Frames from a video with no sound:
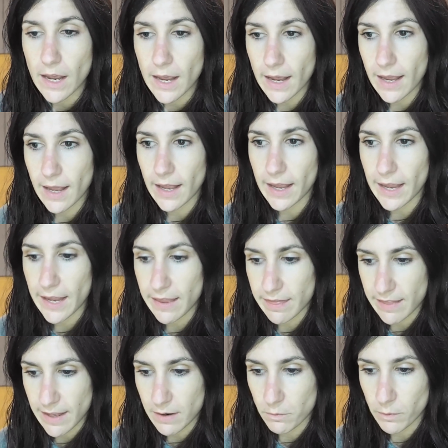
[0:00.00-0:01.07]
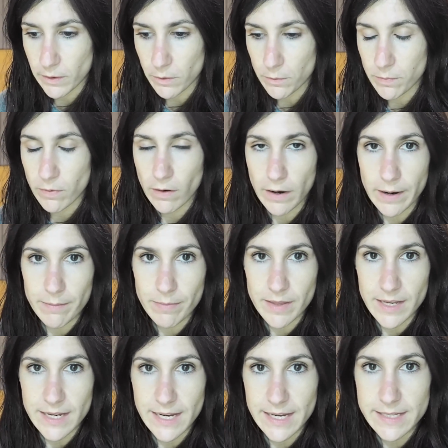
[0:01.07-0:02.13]
uh, and then we'll prime
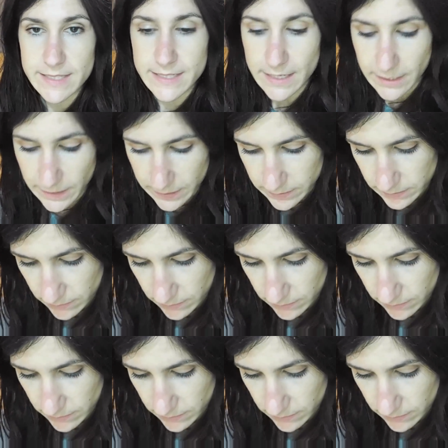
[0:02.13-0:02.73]
the ceiling